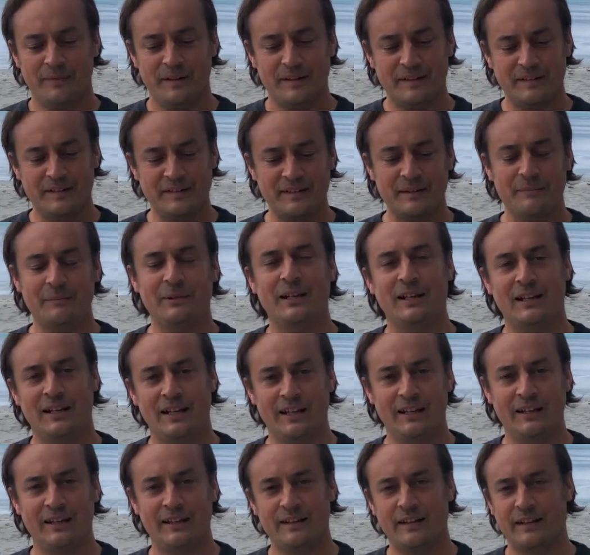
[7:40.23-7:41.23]

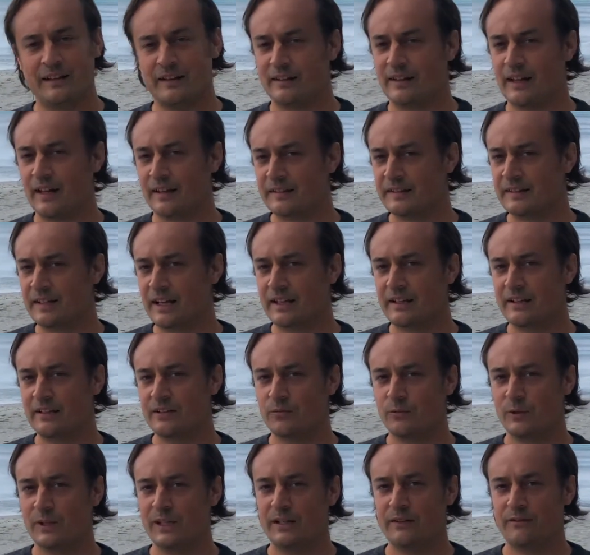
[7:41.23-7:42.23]
Similarly, in that second
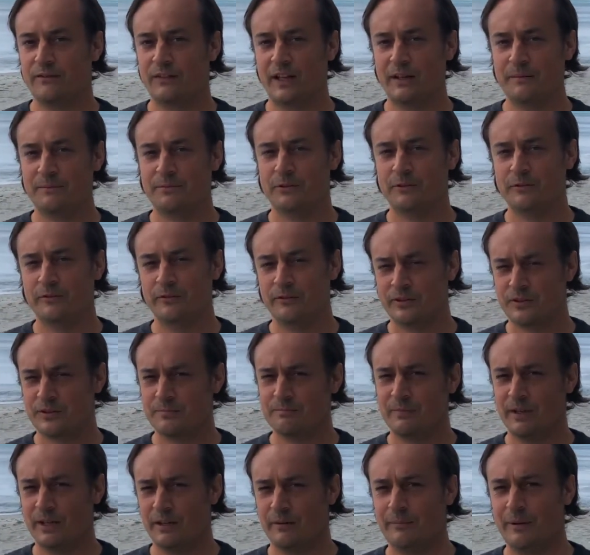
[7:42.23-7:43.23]
week of April, you
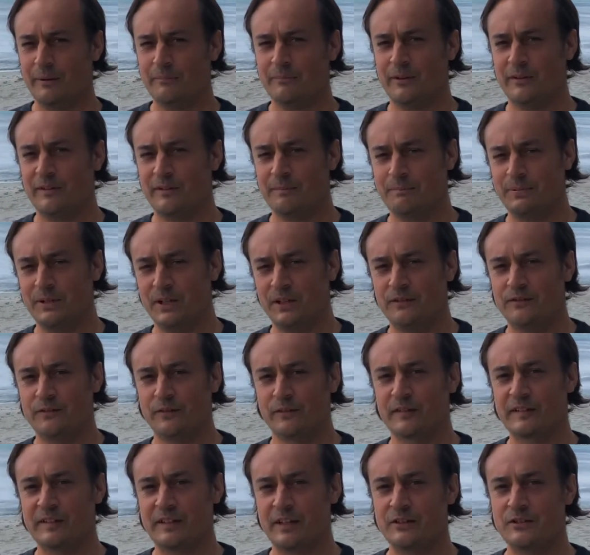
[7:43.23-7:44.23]
might remember it's
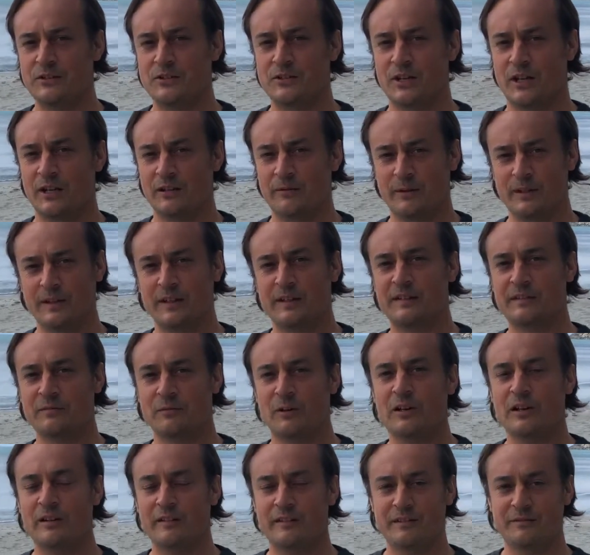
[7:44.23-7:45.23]
beautiful sunshine when the
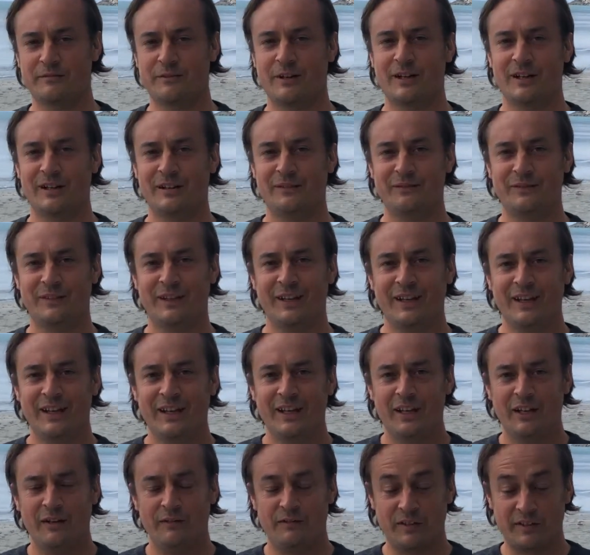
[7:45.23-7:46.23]
swallows arrived.
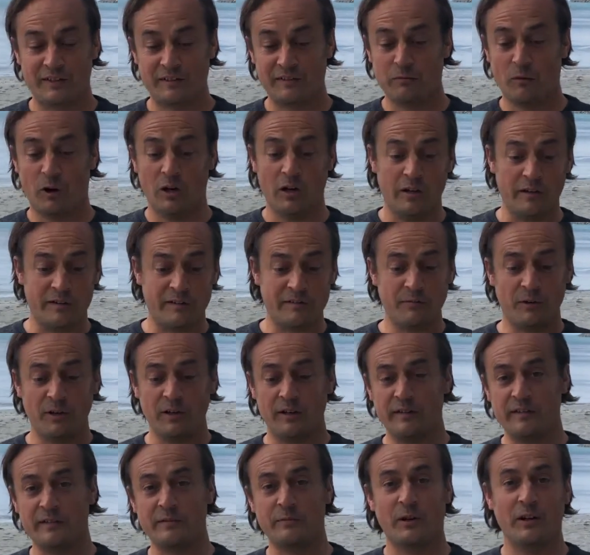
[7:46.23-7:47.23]
Just swallow,
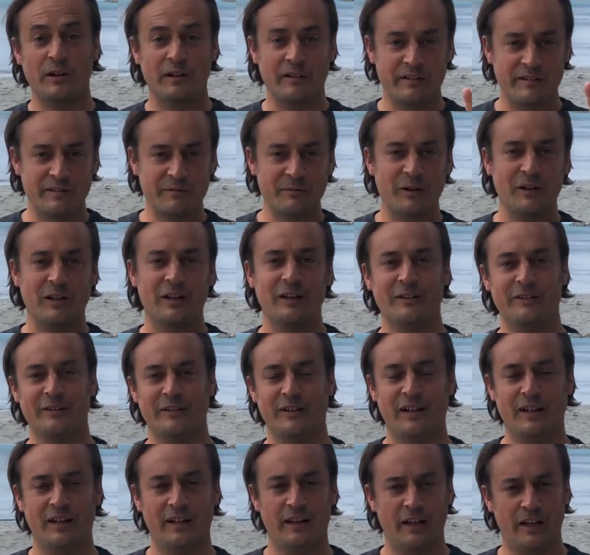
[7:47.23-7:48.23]
swallow, swallow, swallow,
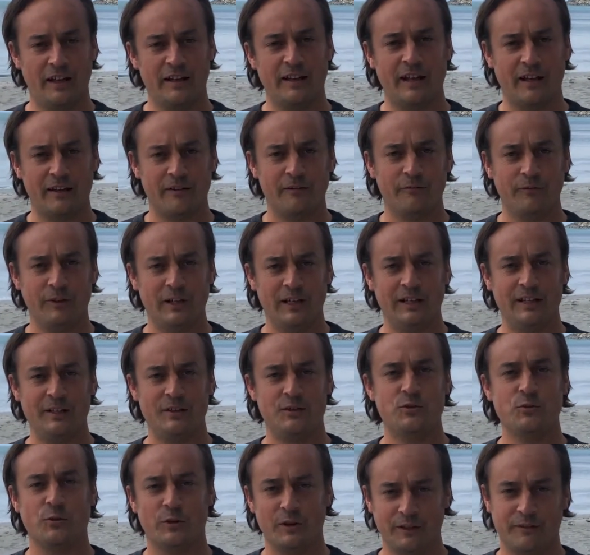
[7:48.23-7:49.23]
and that really
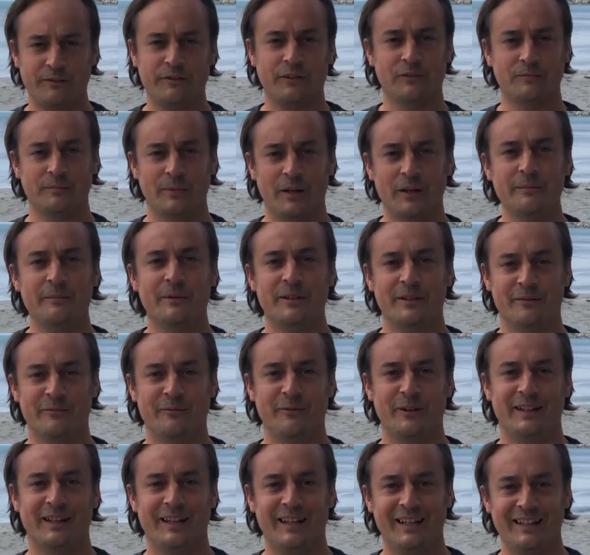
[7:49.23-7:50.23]
joyful moment
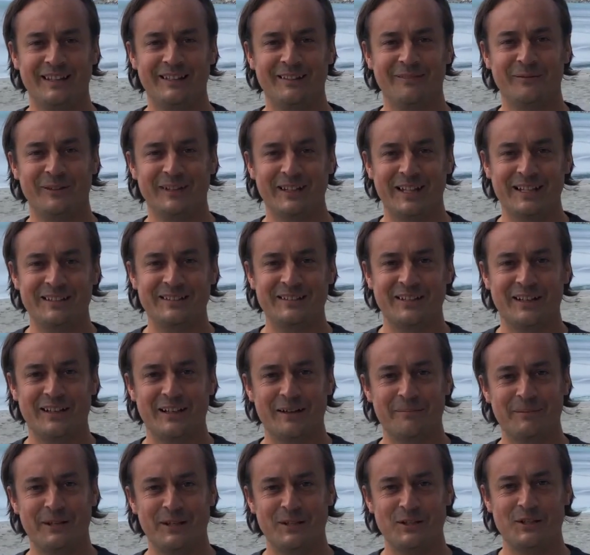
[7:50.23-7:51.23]
when they turn
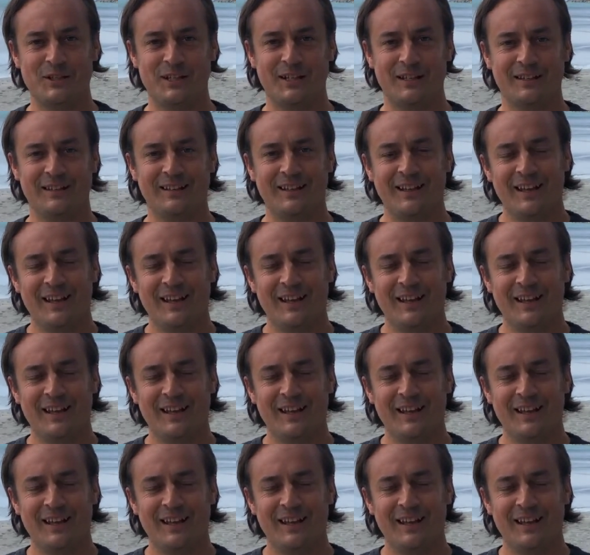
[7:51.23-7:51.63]
up each year.